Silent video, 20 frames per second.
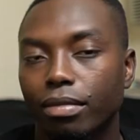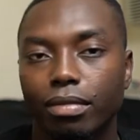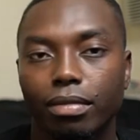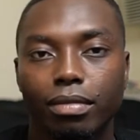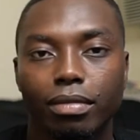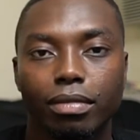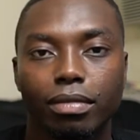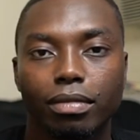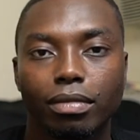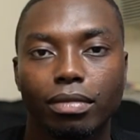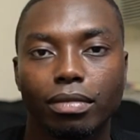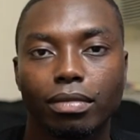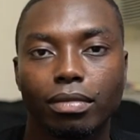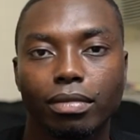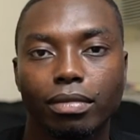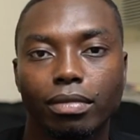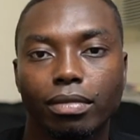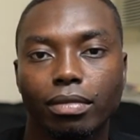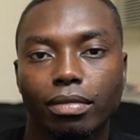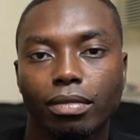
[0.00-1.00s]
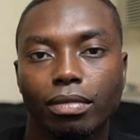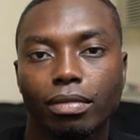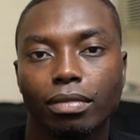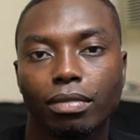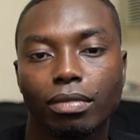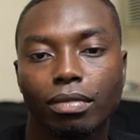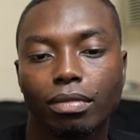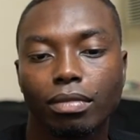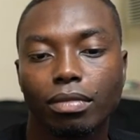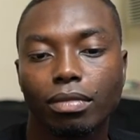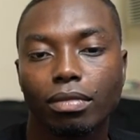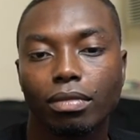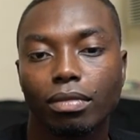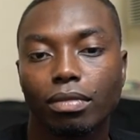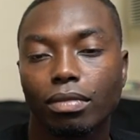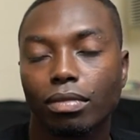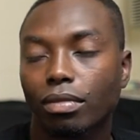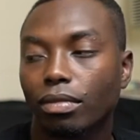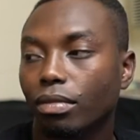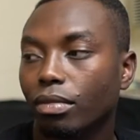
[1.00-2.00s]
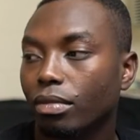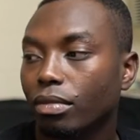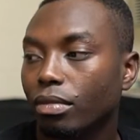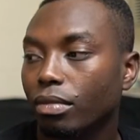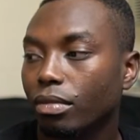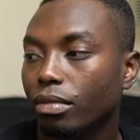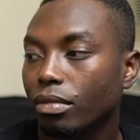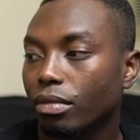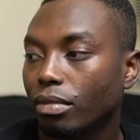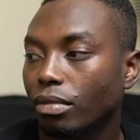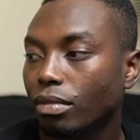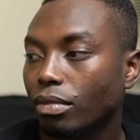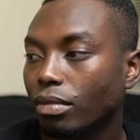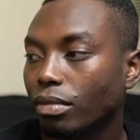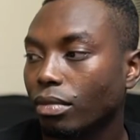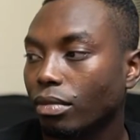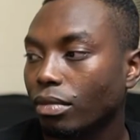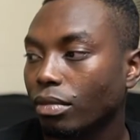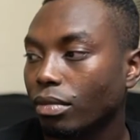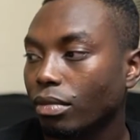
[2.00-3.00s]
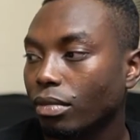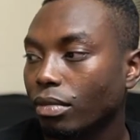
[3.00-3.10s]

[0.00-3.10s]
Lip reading: (not speaking)